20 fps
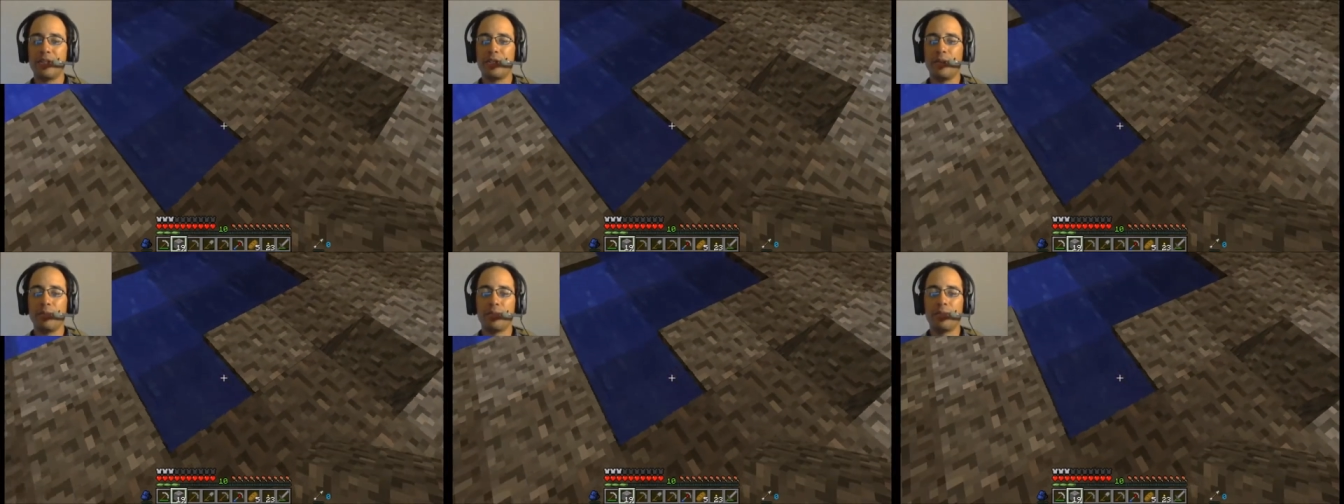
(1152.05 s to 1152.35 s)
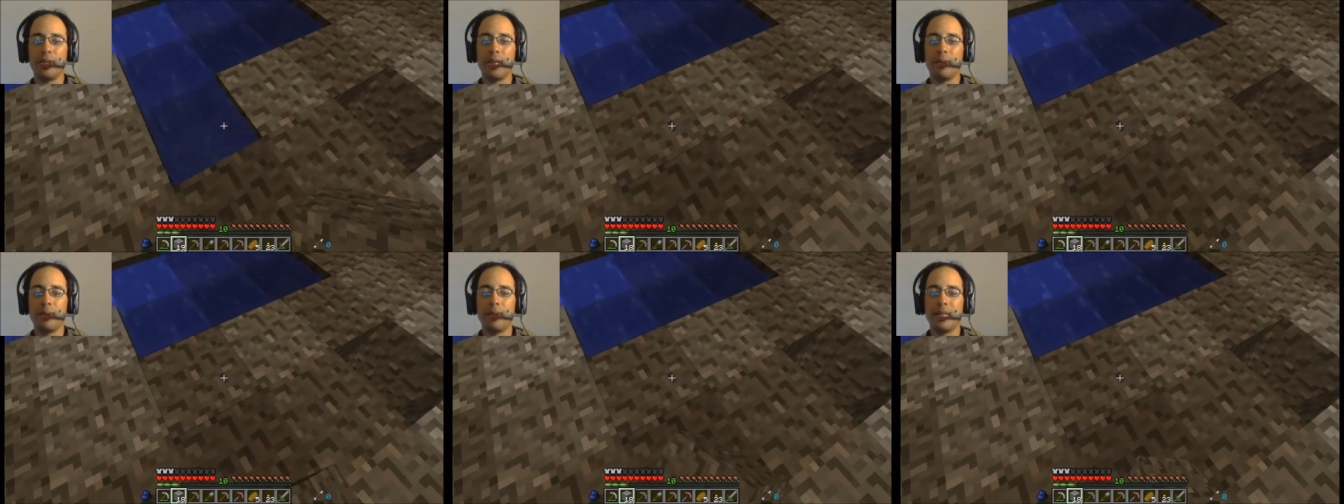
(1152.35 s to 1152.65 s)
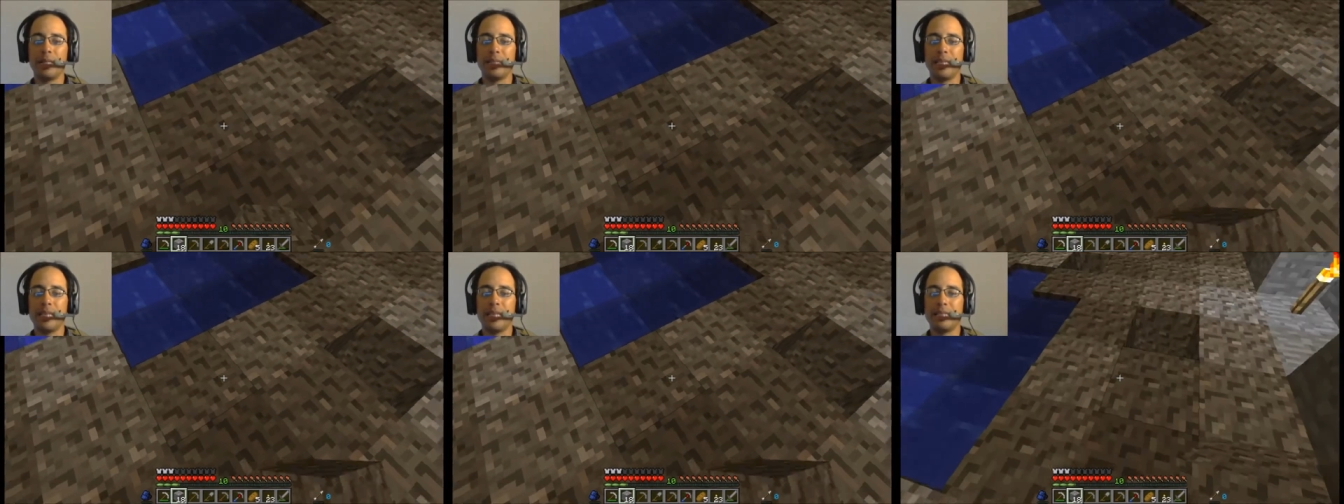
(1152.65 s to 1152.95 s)
Eric, don't
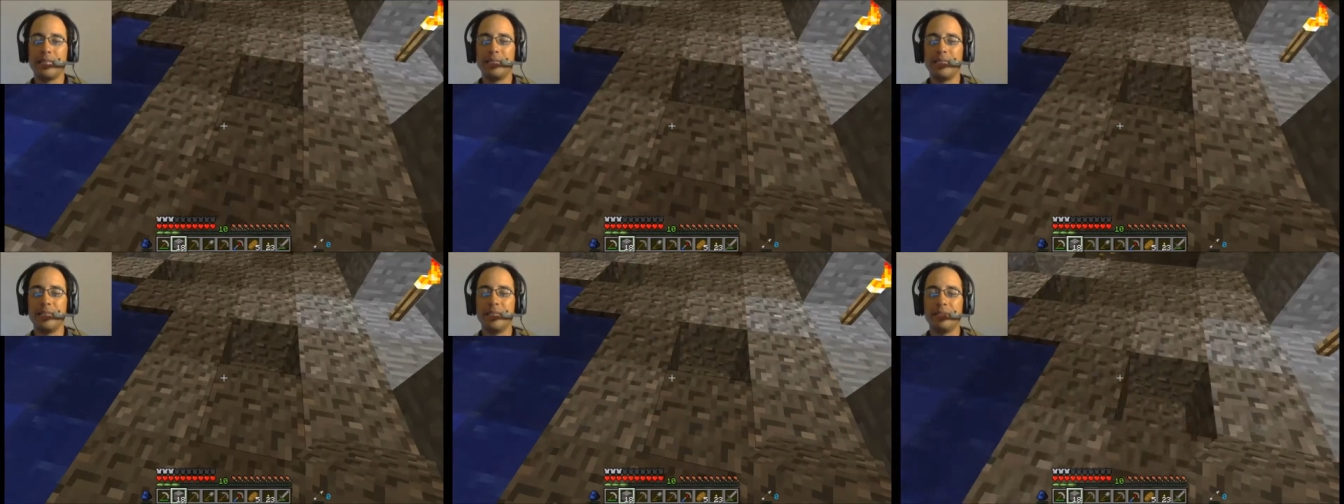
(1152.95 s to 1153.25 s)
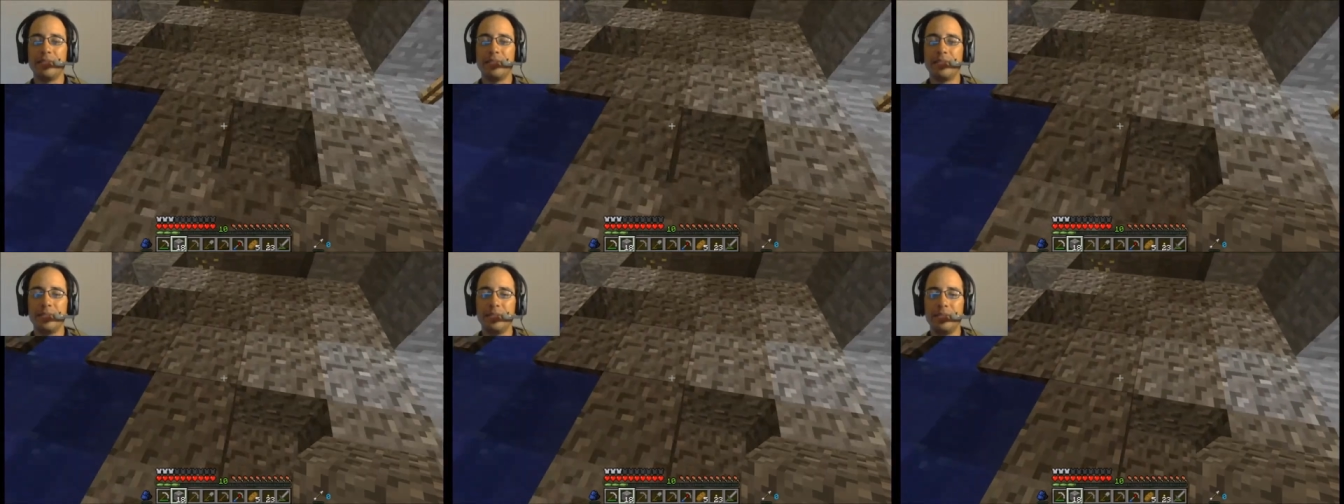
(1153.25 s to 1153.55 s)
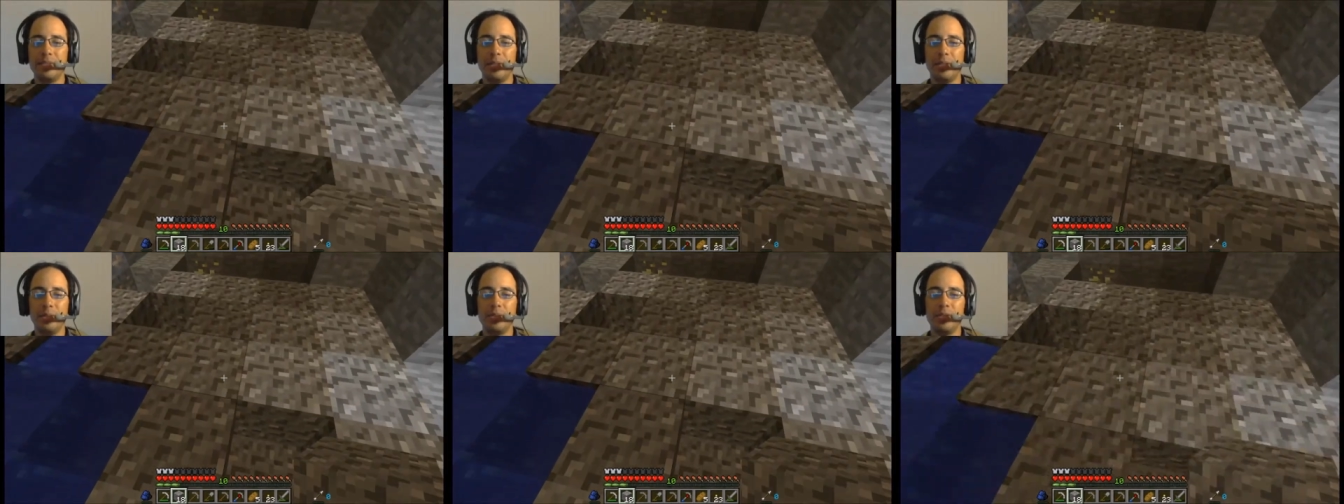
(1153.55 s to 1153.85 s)
forget about that stuff.
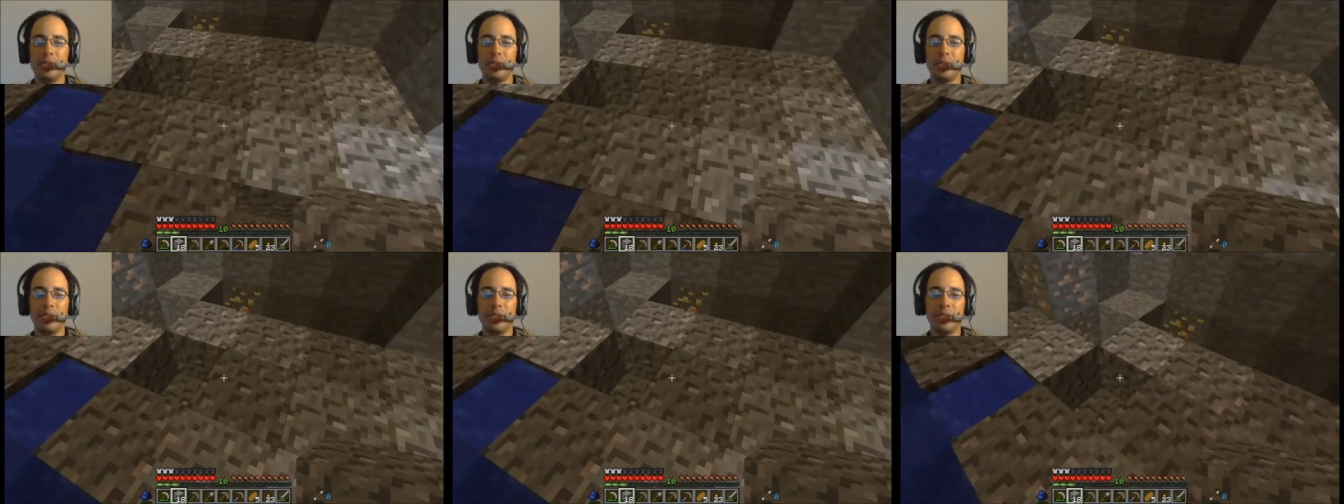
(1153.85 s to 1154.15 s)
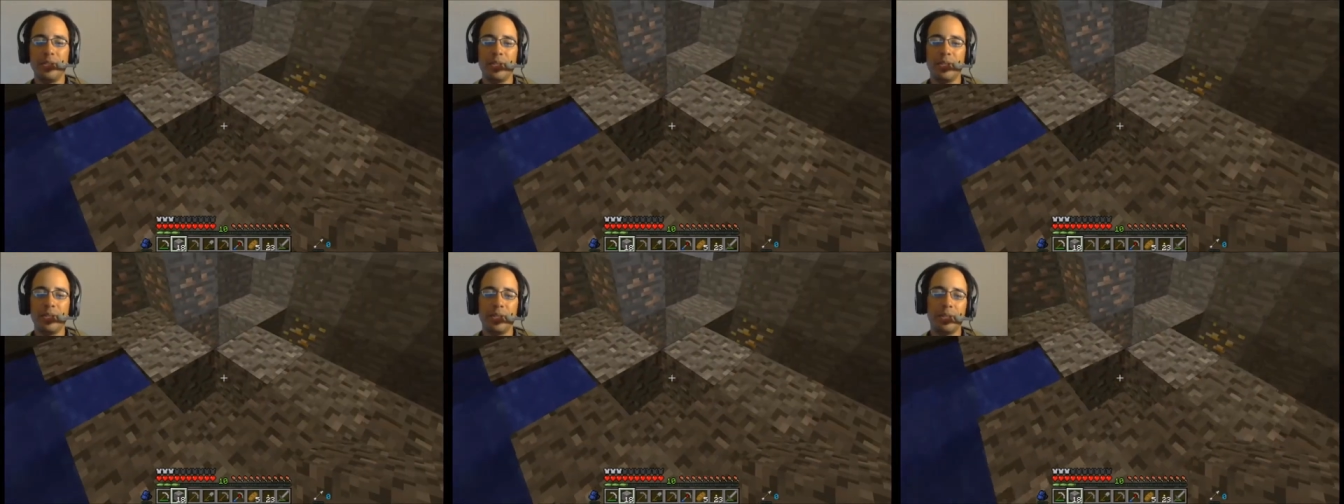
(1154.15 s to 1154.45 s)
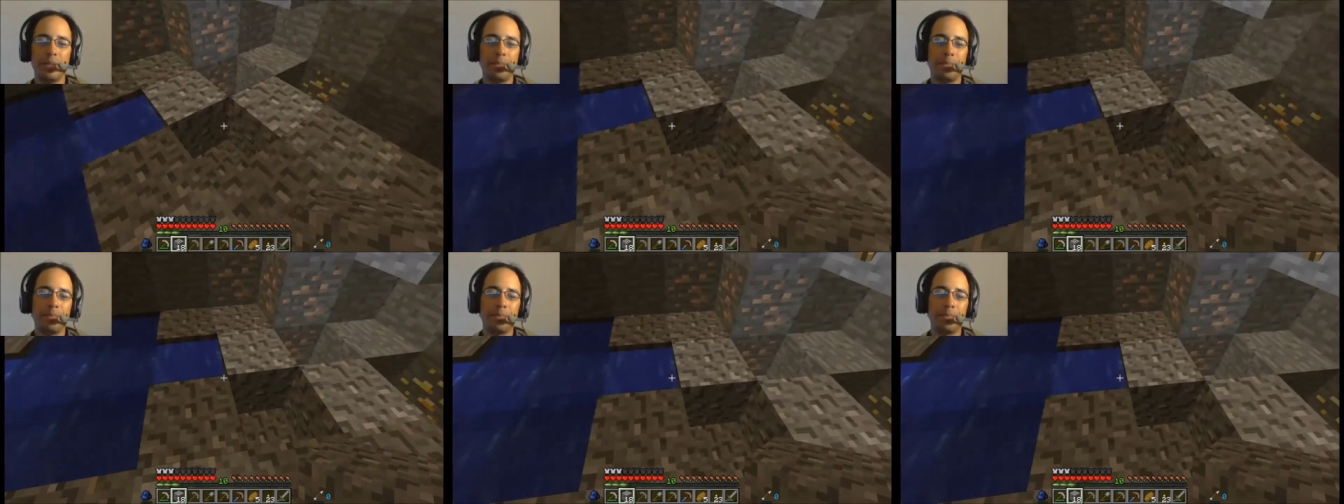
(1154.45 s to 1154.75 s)
No, sir.
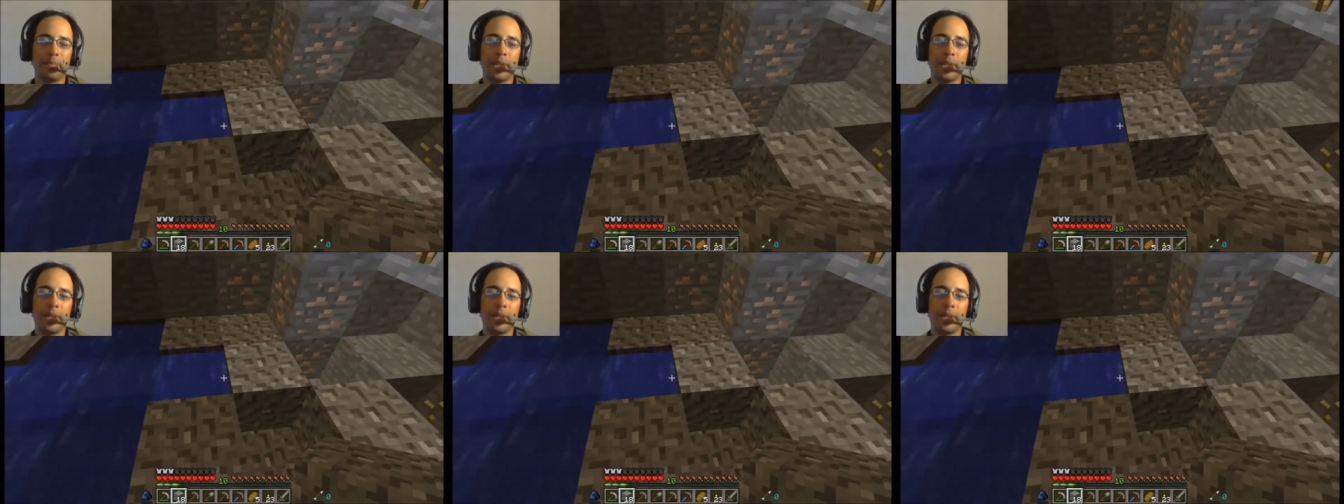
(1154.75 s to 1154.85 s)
